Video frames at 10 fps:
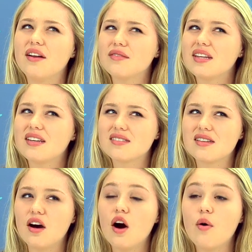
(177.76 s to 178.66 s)
I don't think so.
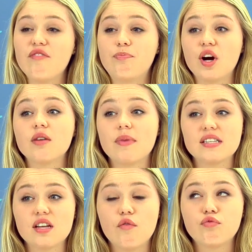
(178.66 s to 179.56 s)
Oh, I've burned
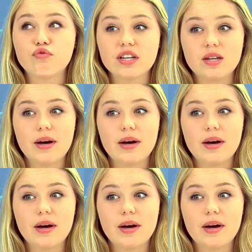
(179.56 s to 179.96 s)
myself really